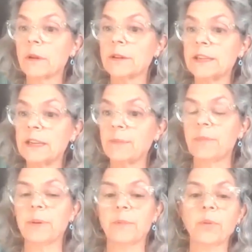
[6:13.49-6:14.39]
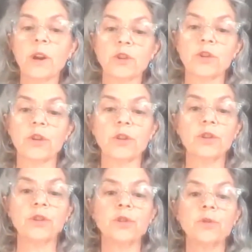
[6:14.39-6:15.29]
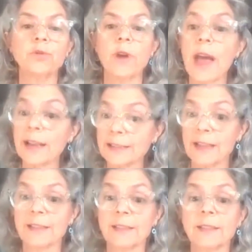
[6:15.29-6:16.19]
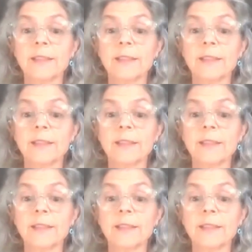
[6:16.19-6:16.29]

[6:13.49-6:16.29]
deep pressure to access this